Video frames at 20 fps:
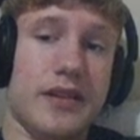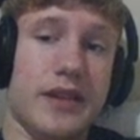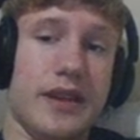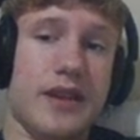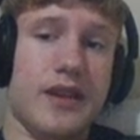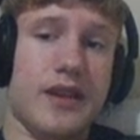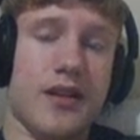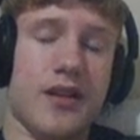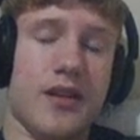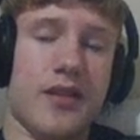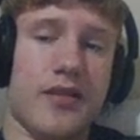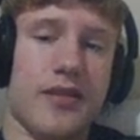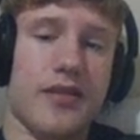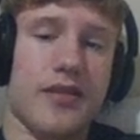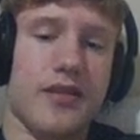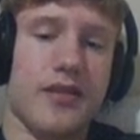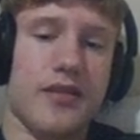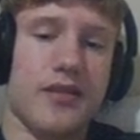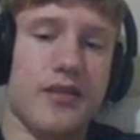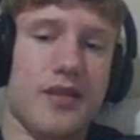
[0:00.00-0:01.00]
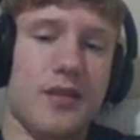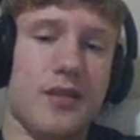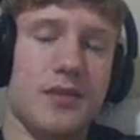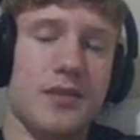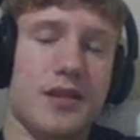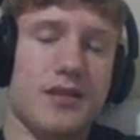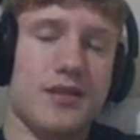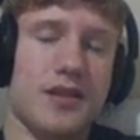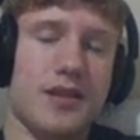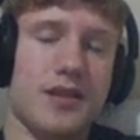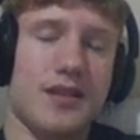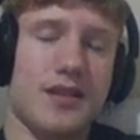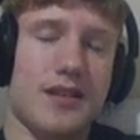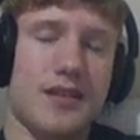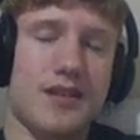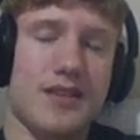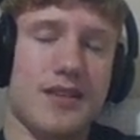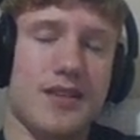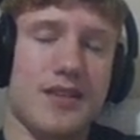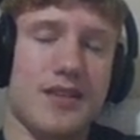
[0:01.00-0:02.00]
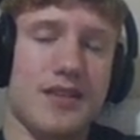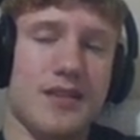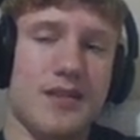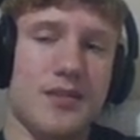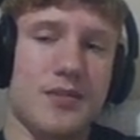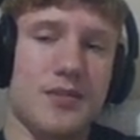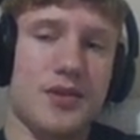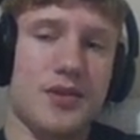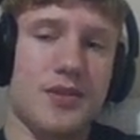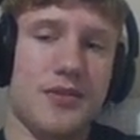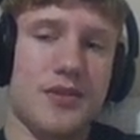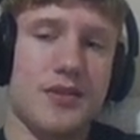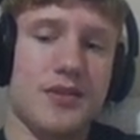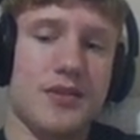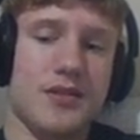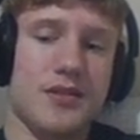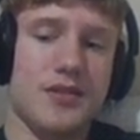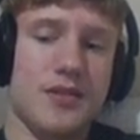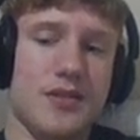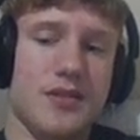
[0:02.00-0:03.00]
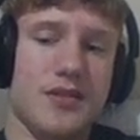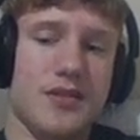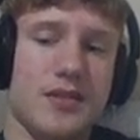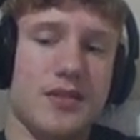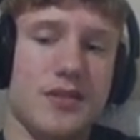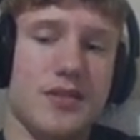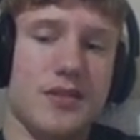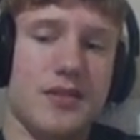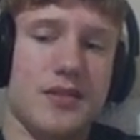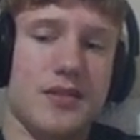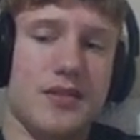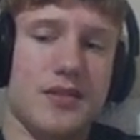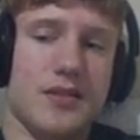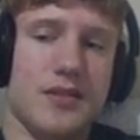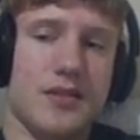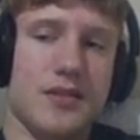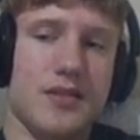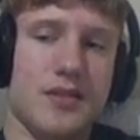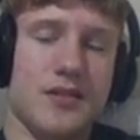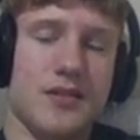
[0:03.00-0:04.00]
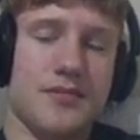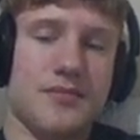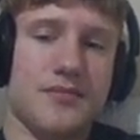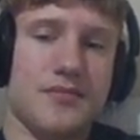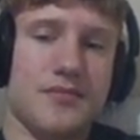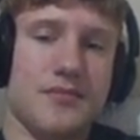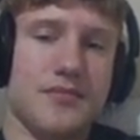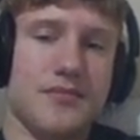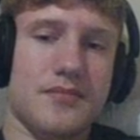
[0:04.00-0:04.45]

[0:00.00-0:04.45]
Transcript: hit Earth. I mean, not Earth, the moon. Um,